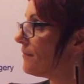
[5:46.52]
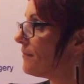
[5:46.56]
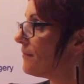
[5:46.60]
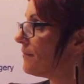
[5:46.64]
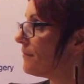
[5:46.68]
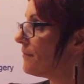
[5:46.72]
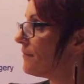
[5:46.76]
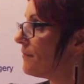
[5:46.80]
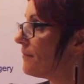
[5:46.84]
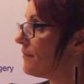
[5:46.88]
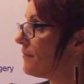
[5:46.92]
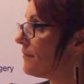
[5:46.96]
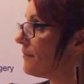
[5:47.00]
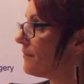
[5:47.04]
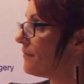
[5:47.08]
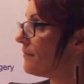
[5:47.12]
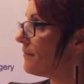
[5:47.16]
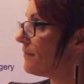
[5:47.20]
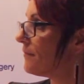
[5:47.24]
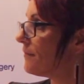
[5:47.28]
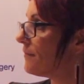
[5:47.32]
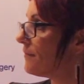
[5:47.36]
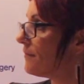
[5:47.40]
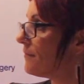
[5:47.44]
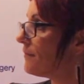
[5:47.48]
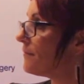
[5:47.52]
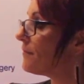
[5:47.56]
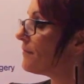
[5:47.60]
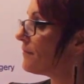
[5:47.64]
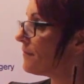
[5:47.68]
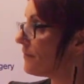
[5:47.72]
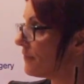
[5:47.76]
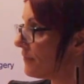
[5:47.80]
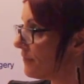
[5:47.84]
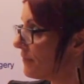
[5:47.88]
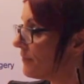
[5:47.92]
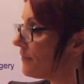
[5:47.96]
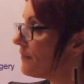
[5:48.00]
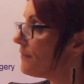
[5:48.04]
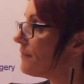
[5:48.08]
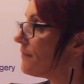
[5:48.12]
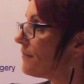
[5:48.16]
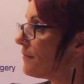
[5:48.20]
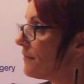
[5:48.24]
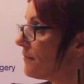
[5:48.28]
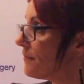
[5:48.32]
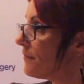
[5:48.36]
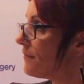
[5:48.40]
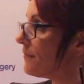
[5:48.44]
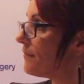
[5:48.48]

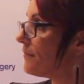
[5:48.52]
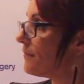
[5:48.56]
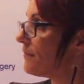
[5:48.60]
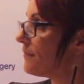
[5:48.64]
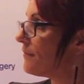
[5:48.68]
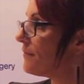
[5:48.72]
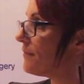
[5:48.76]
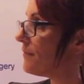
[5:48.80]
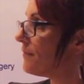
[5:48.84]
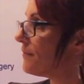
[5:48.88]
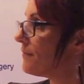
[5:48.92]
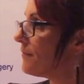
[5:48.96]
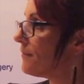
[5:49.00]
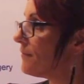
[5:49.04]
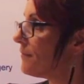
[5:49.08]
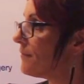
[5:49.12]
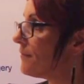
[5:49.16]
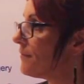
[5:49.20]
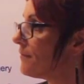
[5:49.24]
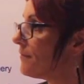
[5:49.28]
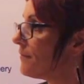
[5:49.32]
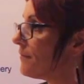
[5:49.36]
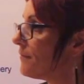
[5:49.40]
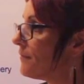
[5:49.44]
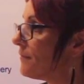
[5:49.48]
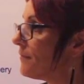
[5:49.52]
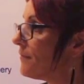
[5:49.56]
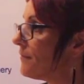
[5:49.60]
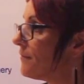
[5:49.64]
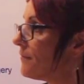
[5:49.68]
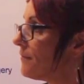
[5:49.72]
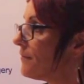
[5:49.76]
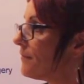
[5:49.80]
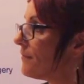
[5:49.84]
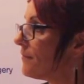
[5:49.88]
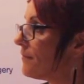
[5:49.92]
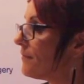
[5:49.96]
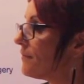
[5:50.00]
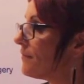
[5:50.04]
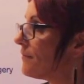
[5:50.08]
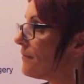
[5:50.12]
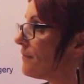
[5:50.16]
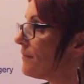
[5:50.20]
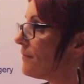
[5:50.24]
No words are spoken by the person on screen.